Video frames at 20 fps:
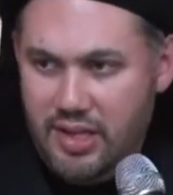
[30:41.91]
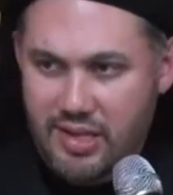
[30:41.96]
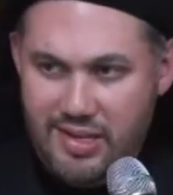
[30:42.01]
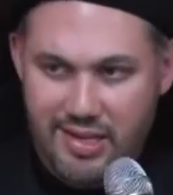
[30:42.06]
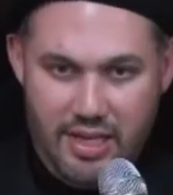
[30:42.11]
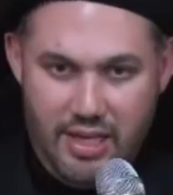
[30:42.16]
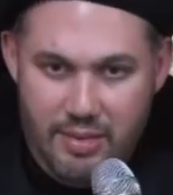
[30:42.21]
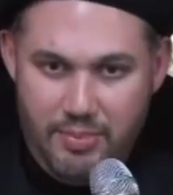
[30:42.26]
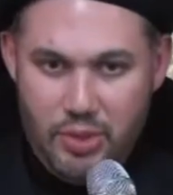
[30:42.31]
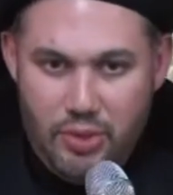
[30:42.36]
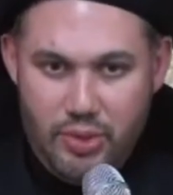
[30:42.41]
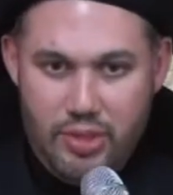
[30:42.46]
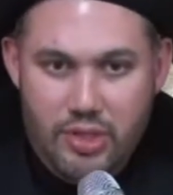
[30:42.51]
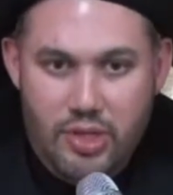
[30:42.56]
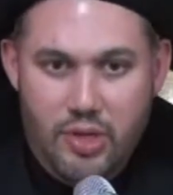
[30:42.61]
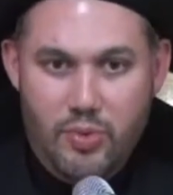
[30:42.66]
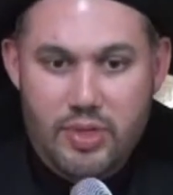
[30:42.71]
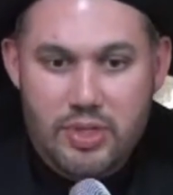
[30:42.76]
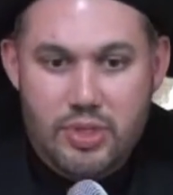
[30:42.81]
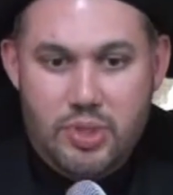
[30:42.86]
And I'm not going to go
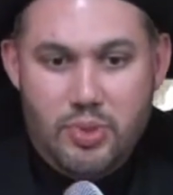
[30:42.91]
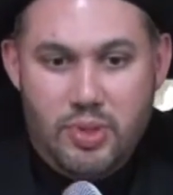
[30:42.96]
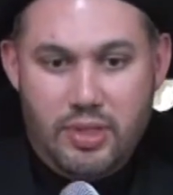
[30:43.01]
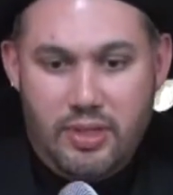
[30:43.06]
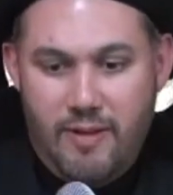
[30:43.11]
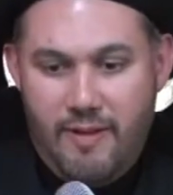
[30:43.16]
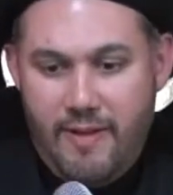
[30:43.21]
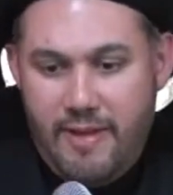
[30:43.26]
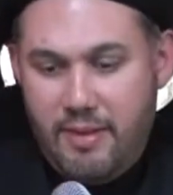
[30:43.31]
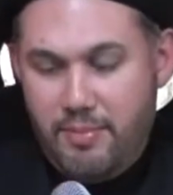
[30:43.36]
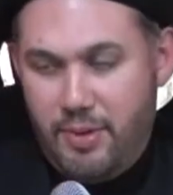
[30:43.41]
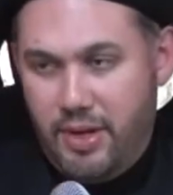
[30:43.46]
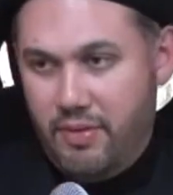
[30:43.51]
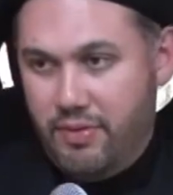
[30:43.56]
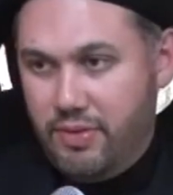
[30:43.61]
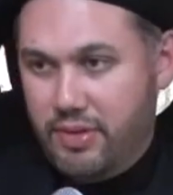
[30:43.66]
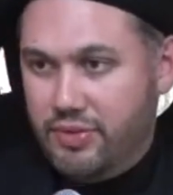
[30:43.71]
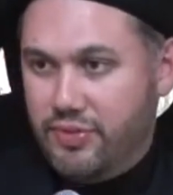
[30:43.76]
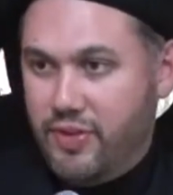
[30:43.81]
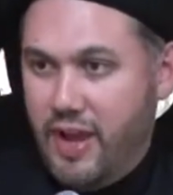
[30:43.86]
into it. But
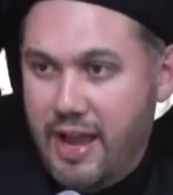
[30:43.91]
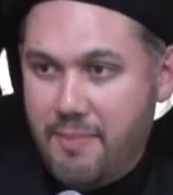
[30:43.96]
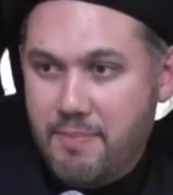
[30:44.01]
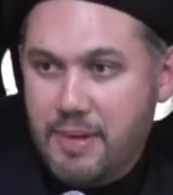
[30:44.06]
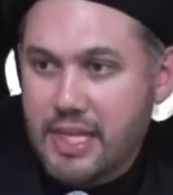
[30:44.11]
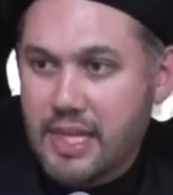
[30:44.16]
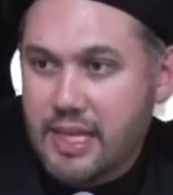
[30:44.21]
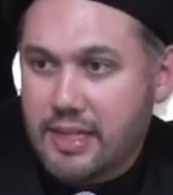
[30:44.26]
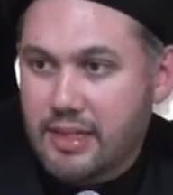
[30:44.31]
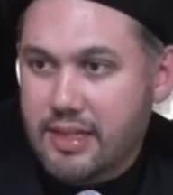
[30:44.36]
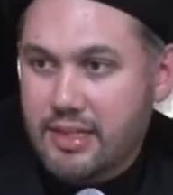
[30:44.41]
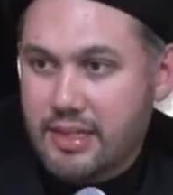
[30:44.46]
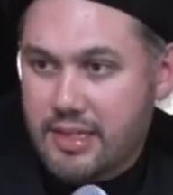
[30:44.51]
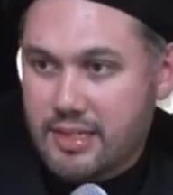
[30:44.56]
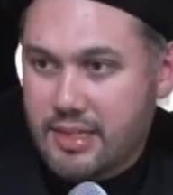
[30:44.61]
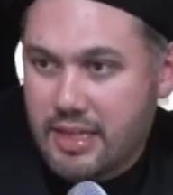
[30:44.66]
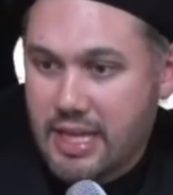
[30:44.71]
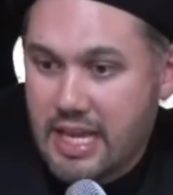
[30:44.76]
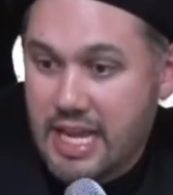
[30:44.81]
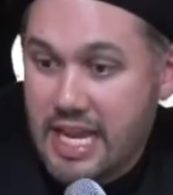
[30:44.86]
every family at least,
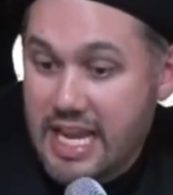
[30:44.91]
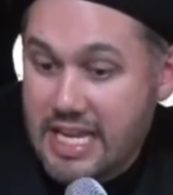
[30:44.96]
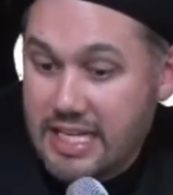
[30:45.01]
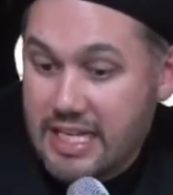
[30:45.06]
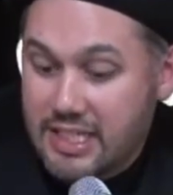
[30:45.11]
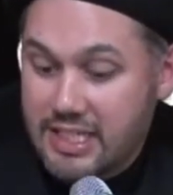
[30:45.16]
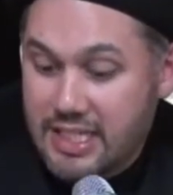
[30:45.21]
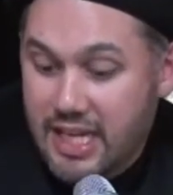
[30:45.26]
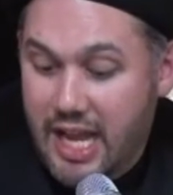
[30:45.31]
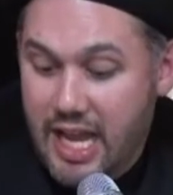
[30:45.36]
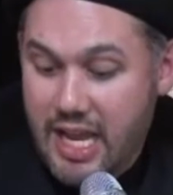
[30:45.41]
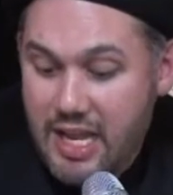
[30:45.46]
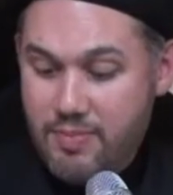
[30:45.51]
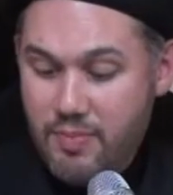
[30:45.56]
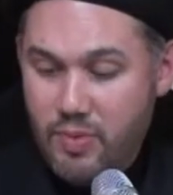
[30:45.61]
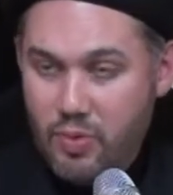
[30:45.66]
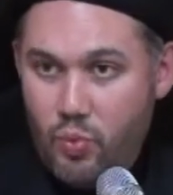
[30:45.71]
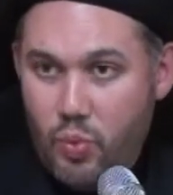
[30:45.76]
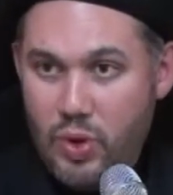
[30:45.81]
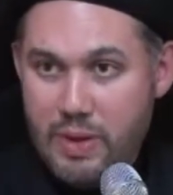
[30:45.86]
in a time
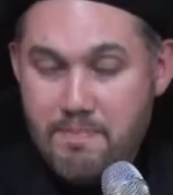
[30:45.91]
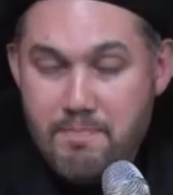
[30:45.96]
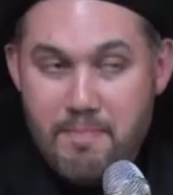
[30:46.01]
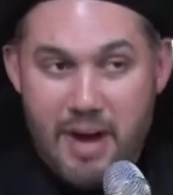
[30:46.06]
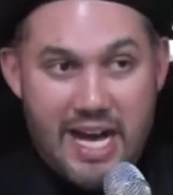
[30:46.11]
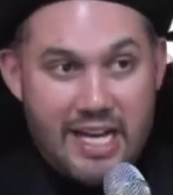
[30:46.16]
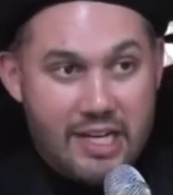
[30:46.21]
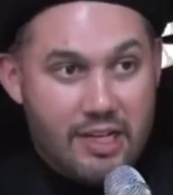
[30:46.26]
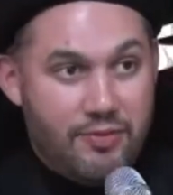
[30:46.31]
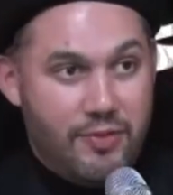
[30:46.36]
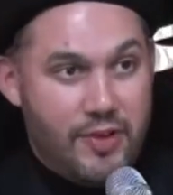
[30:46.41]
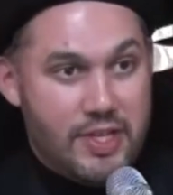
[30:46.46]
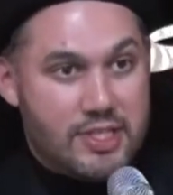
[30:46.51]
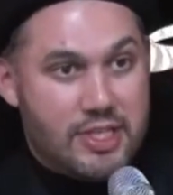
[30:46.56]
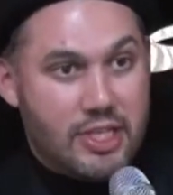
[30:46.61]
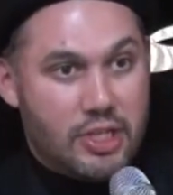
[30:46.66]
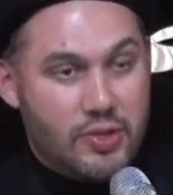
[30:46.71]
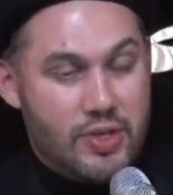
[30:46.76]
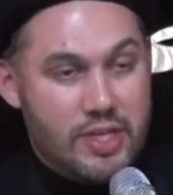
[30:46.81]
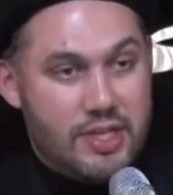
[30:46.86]
where ma'rifah is
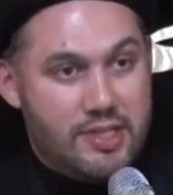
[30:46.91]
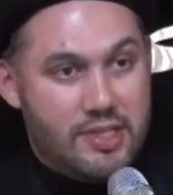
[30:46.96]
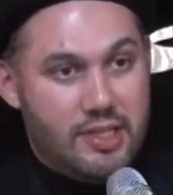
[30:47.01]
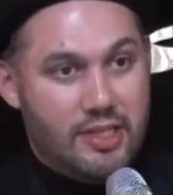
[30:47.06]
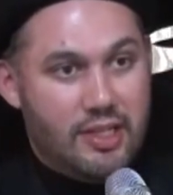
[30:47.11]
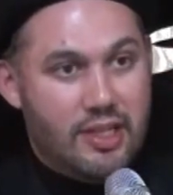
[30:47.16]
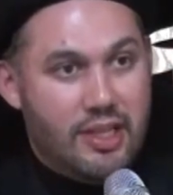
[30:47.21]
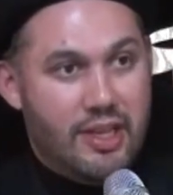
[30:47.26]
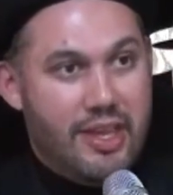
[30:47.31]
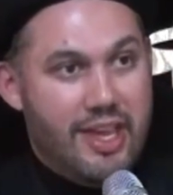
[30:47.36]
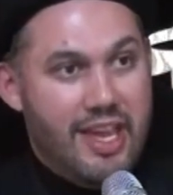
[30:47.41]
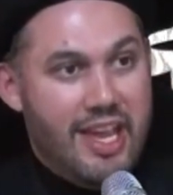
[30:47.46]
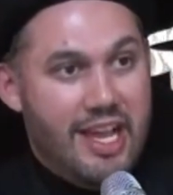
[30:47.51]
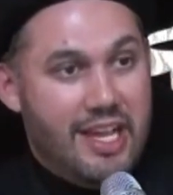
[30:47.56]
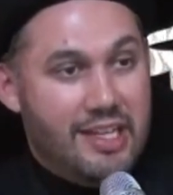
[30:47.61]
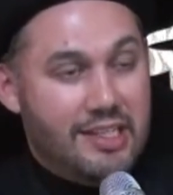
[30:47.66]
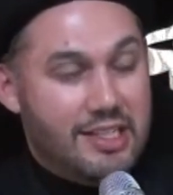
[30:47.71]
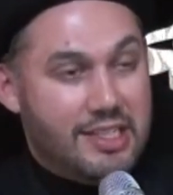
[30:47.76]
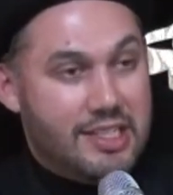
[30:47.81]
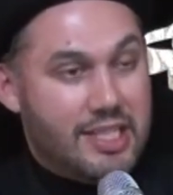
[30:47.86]
decreasing, in
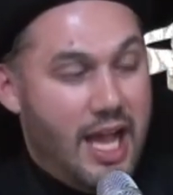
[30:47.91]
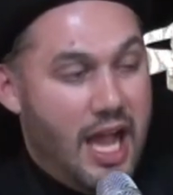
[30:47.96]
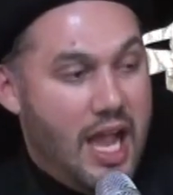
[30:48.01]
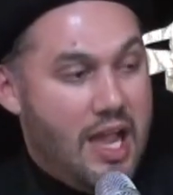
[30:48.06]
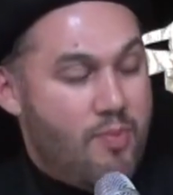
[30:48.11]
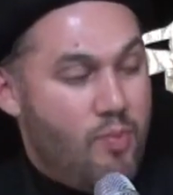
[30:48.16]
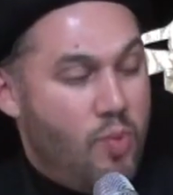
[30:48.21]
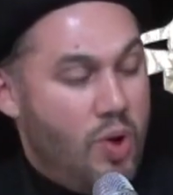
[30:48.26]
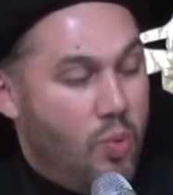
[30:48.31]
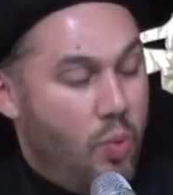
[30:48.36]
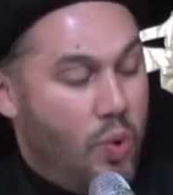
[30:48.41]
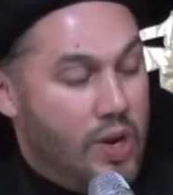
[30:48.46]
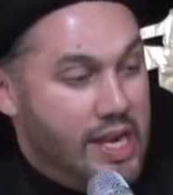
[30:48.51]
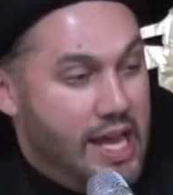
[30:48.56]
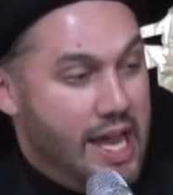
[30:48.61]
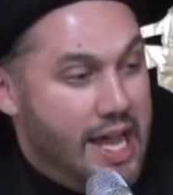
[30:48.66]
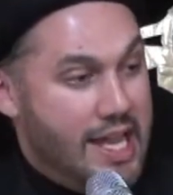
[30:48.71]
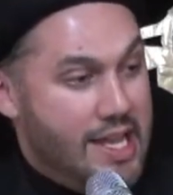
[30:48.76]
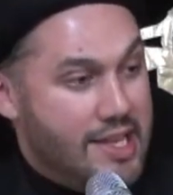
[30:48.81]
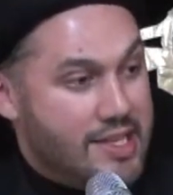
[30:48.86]
a time where
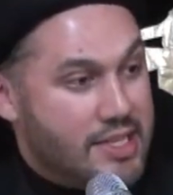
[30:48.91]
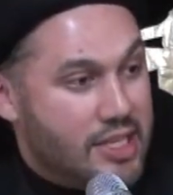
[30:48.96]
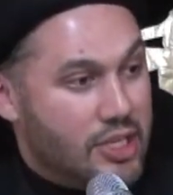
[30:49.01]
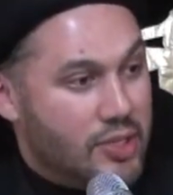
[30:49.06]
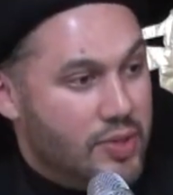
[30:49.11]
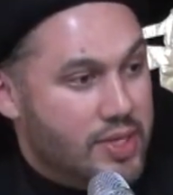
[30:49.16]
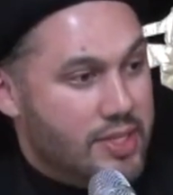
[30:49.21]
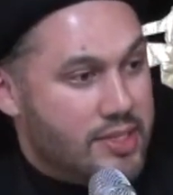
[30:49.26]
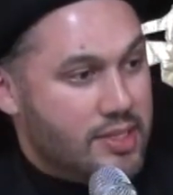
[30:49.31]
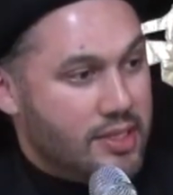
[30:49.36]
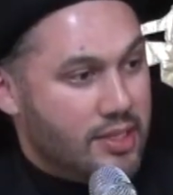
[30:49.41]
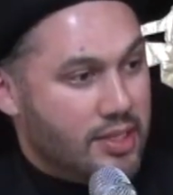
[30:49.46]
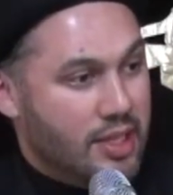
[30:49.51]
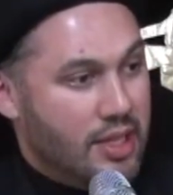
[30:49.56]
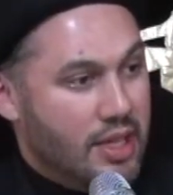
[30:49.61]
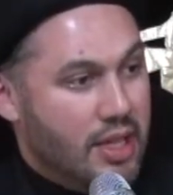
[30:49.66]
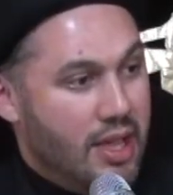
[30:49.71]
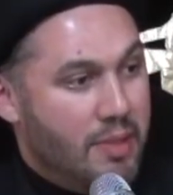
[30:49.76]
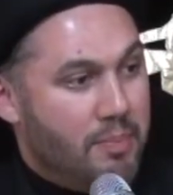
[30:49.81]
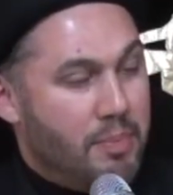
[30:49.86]
wilayah is decreasing,
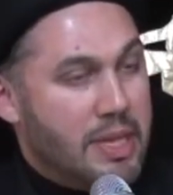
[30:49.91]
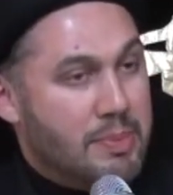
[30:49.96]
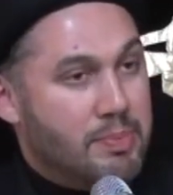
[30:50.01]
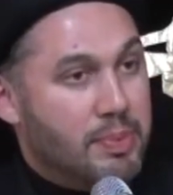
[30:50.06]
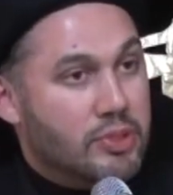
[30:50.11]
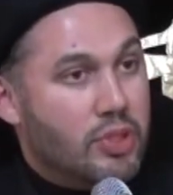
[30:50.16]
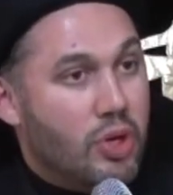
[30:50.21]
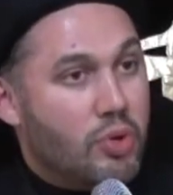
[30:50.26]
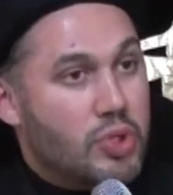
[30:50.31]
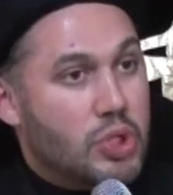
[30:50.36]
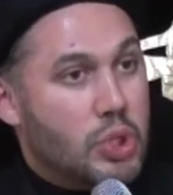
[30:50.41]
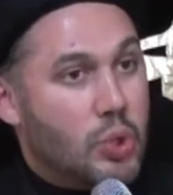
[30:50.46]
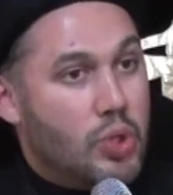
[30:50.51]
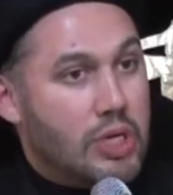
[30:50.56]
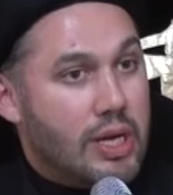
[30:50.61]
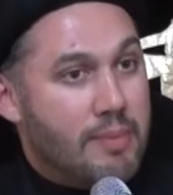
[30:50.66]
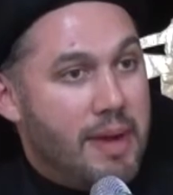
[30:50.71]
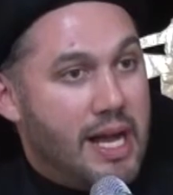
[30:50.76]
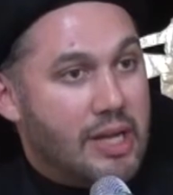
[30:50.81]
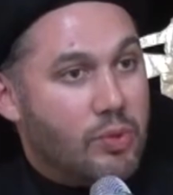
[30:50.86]
people don't talk
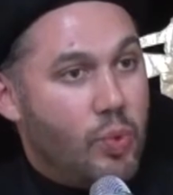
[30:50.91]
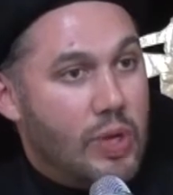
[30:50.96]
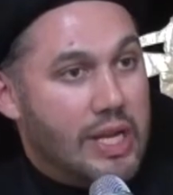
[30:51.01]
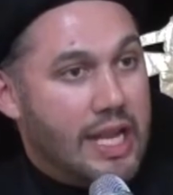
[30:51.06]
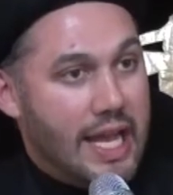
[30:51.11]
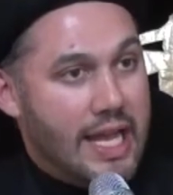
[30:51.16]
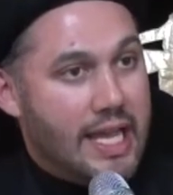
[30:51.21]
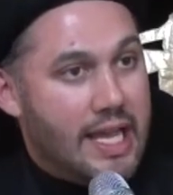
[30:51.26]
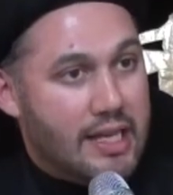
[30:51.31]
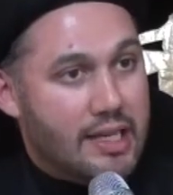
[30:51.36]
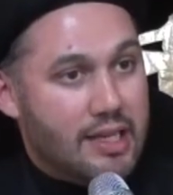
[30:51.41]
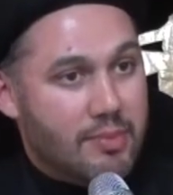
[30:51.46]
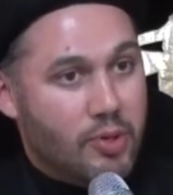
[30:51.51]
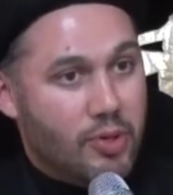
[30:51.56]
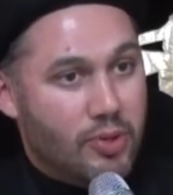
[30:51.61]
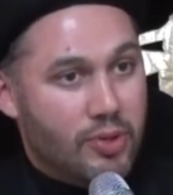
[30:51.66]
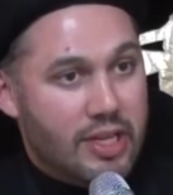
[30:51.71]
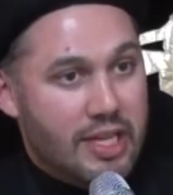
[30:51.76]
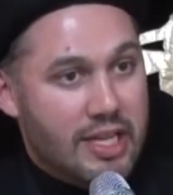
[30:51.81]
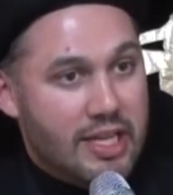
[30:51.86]
about wilayah anymore.